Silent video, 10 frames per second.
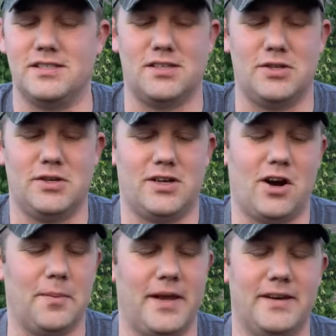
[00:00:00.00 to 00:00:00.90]
including
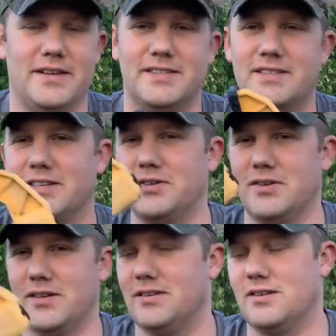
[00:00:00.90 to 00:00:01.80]
car maintenance,
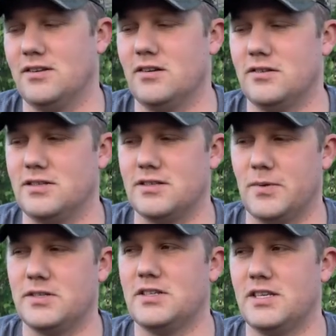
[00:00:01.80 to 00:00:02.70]
including you know just a
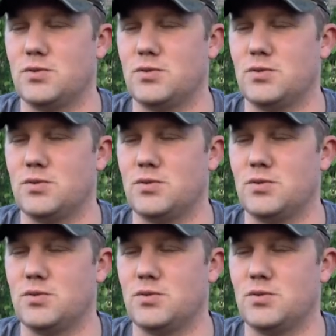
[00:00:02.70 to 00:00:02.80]
bunch of things